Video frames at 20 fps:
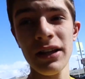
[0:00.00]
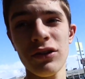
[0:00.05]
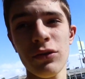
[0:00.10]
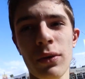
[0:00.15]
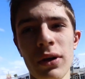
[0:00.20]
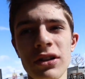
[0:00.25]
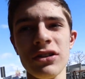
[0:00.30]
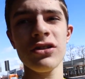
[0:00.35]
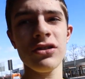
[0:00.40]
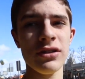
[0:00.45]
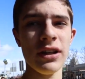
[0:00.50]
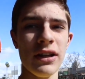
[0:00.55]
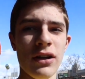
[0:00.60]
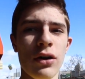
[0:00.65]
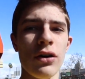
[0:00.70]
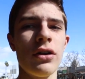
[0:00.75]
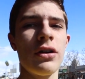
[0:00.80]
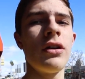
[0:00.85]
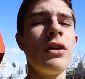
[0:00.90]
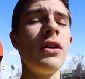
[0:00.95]
hey, do you wanna just like
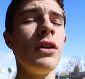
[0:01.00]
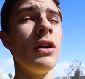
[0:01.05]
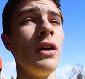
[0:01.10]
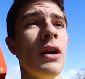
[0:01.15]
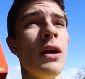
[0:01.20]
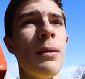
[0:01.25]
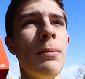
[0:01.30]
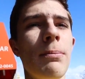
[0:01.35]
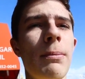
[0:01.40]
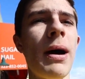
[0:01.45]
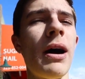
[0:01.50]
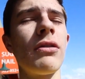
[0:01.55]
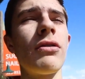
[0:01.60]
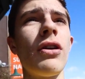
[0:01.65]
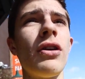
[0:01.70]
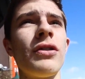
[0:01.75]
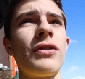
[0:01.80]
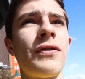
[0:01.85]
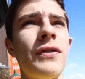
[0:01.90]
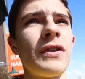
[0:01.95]
go to
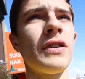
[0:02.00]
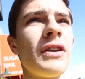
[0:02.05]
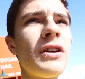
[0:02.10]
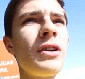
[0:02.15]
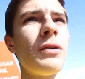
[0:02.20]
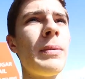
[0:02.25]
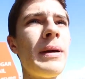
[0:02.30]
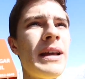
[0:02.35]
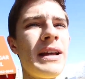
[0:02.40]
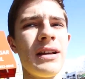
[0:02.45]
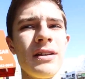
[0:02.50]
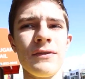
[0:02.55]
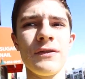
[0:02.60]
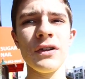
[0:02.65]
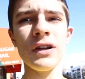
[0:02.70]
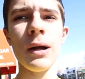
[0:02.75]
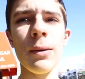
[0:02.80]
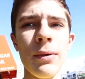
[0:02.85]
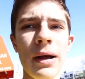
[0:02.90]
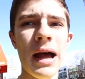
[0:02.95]
Melrose for a little bit,
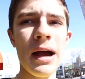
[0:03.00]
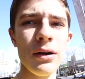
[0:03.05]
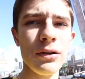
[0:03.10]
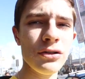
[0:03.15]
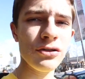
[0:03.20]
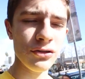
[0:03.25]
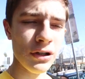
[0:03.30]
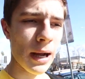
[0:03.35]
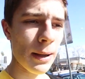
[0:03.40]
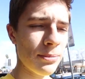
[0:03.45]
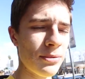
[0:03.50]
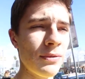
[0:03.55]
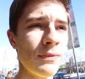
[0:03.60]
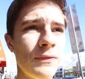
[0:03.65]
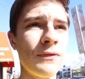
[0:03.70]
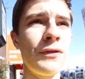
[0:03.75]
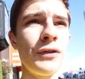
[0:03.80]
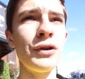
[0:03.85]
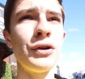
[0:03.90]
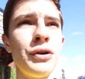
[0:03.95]
for a couple hours, grab some
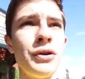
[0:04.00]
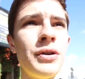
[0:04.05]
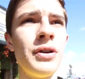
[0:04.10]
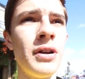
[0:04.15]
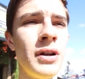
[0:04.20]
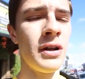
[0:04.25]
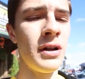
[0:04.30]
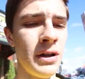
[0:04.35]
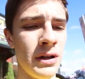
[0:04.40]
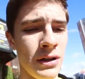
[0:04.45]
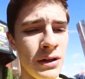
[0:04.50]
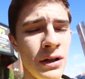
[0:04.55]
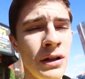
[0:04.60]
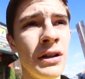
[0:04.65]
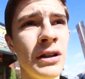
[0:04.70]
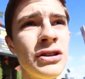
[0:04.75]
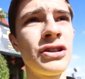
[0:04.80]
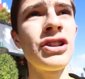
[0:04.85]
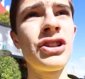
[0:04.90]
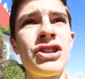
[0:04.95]
food,
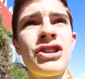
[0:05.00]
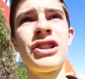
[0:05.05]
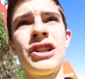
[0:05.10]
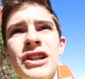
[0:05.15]
just